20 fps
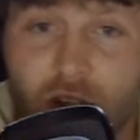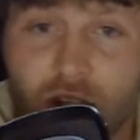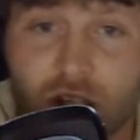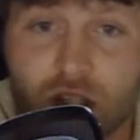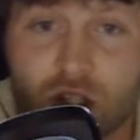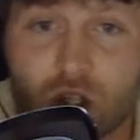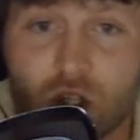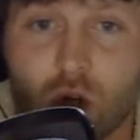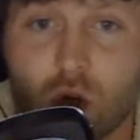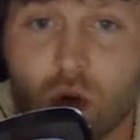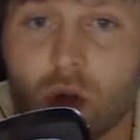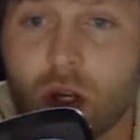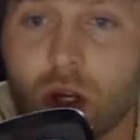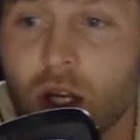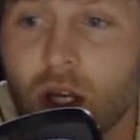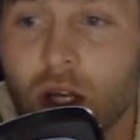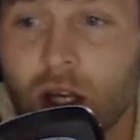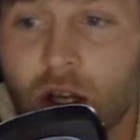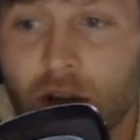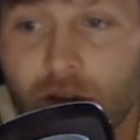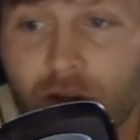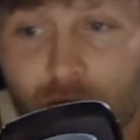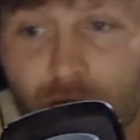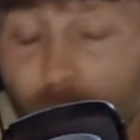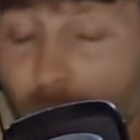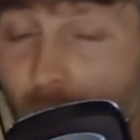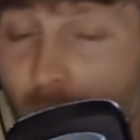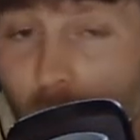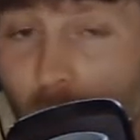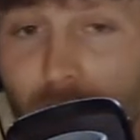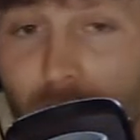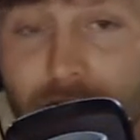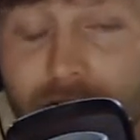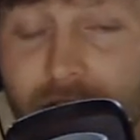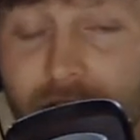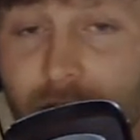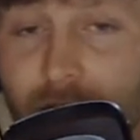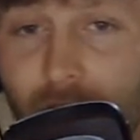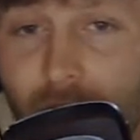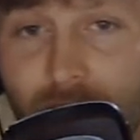So for my wide
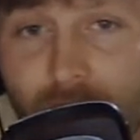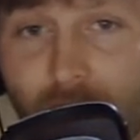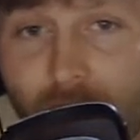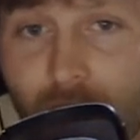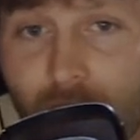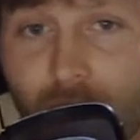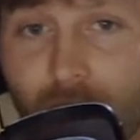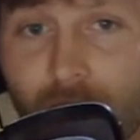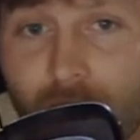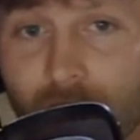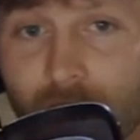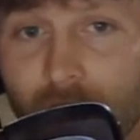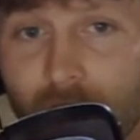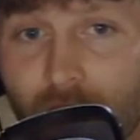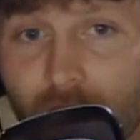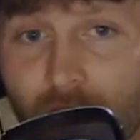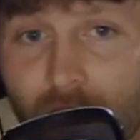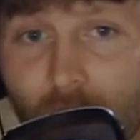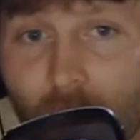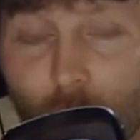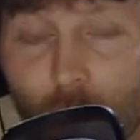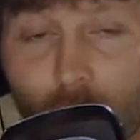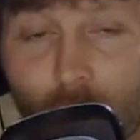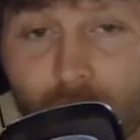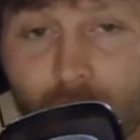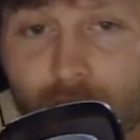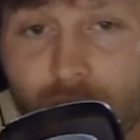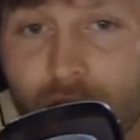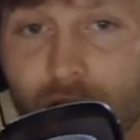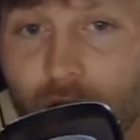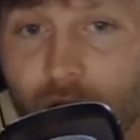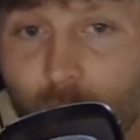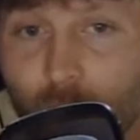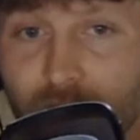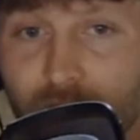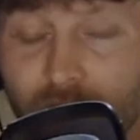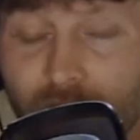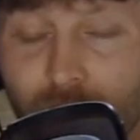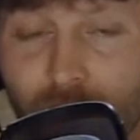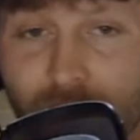receivers, I like quick, twitchy
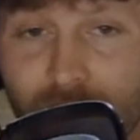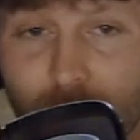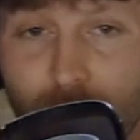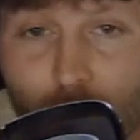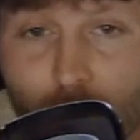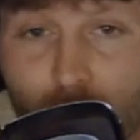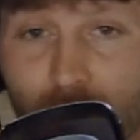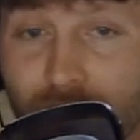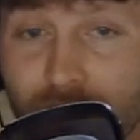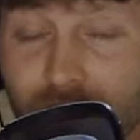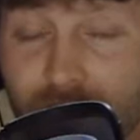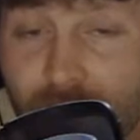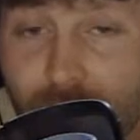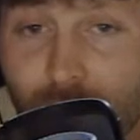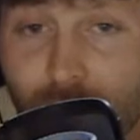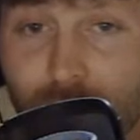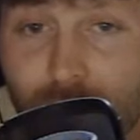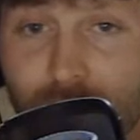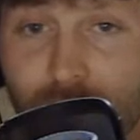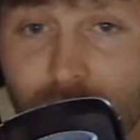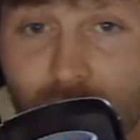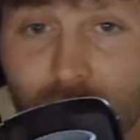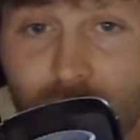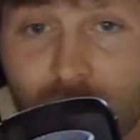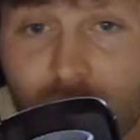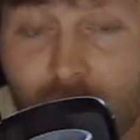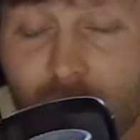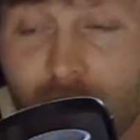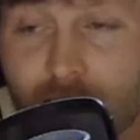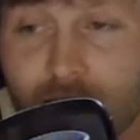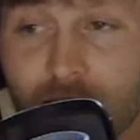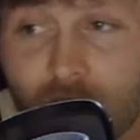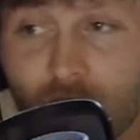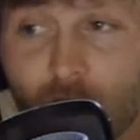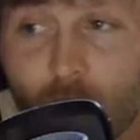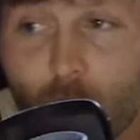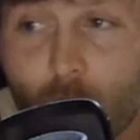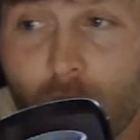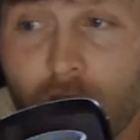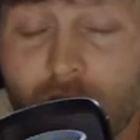wide receivers, guys that can
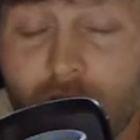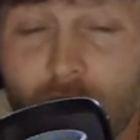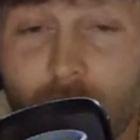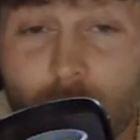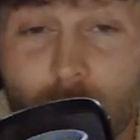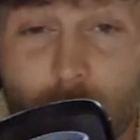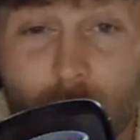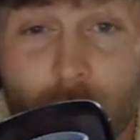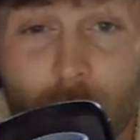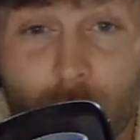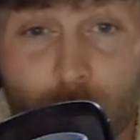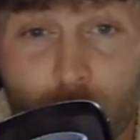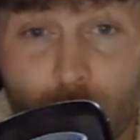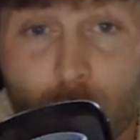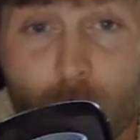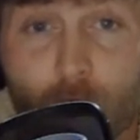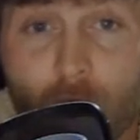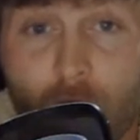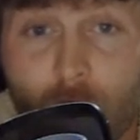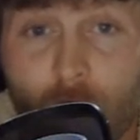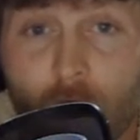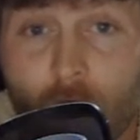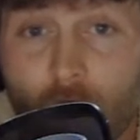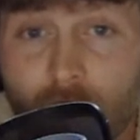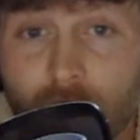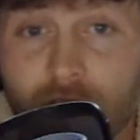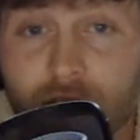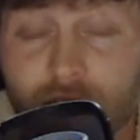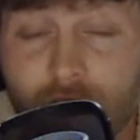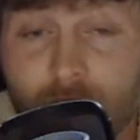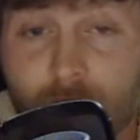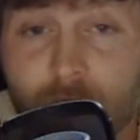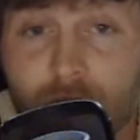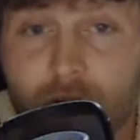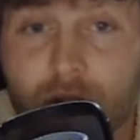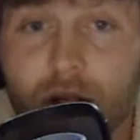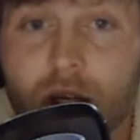win through route concepts.